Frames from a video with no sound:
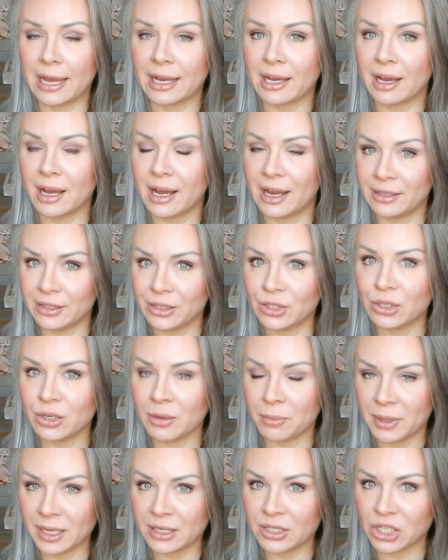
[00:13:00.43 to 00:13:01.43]
I kind of took
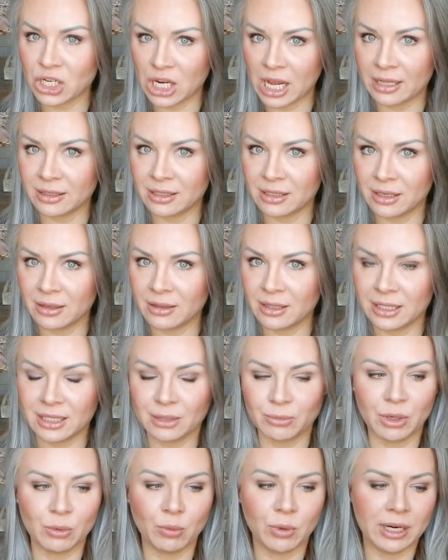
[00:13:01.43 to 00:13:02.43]
a big chance on
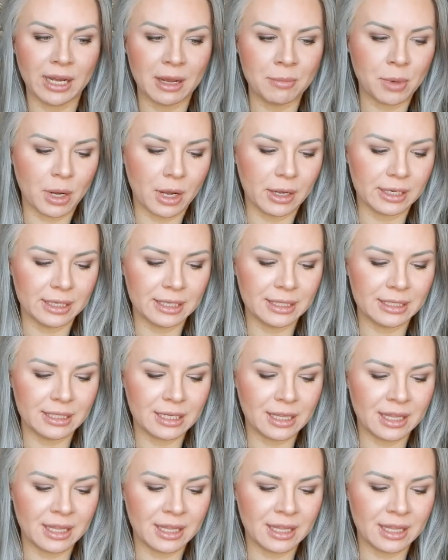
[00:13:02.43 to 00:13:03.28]
this one when I bought it.